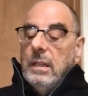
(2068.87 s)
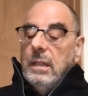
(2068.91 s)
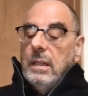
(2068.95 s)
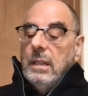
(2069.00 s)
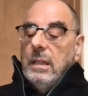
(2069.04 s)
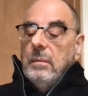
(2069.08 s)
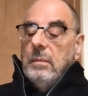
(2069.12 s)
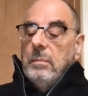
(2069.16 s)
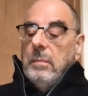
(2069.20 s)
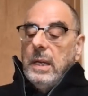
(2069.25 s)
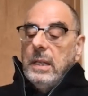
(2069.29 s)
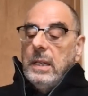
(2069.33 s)

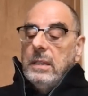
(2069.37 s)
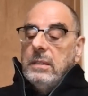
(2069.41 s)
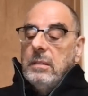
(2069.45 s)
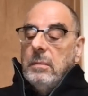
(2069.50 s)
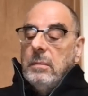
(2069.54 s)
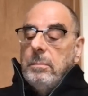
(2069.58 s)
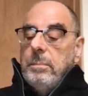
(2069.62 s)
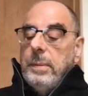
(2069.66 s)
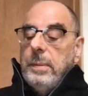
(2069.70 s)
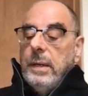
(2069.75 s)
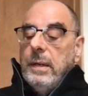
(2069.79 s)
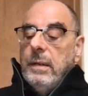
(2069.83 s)
it makes the
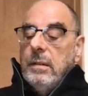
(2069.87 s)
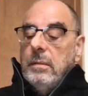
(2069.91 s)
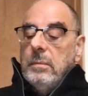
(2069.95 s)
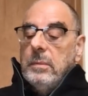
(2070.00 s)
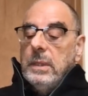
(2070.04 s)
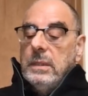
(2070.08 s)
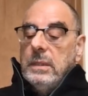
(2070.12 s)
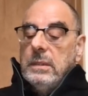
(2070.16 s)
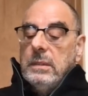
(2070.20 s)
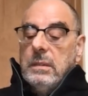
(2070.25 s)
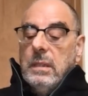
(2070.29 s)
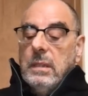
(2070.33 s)

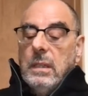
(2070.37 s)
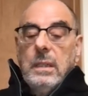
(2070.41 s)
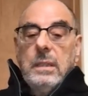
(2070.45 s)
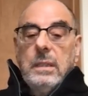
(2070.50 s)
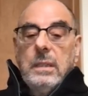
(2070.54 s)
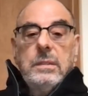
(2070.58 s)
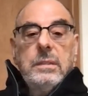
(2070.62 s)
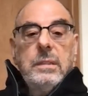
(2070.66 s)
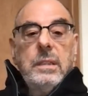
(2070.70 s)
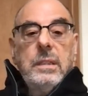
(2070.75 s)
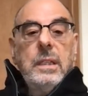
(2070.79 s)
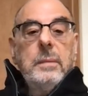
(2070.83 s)
pyramids
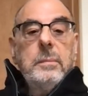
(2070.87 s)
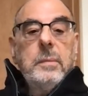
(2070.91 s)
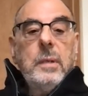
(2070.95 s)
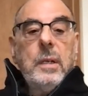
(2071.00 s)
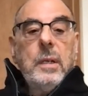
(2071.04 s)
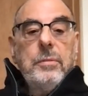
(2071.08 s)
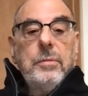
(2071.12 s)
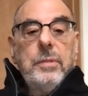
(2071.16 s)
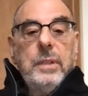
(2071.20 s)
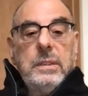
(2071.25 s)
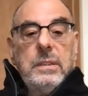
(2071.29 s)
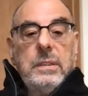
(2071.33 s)
seem a
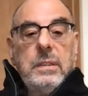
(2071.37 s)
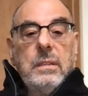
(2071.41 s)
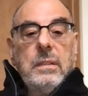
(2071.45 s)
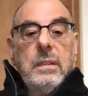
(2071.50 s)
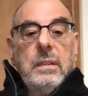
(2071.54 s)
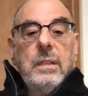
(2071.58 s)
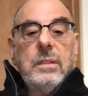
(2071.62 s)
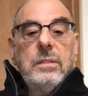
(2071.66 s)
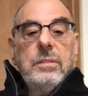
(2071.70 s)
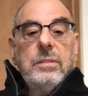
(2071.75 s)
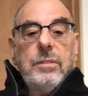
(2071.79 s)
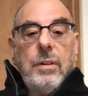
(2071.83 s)
recent
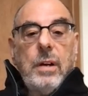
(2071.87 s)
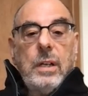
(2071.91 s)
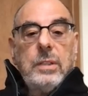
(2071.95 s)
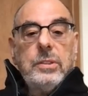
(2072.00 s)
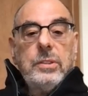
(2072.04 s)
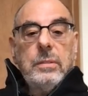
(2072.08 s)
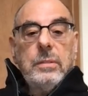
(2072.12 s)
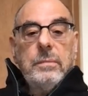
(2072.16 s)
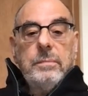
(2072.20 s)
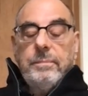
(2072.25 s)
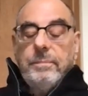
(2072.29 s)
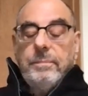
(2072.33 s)

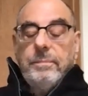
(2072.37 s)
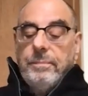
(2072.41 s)
construction.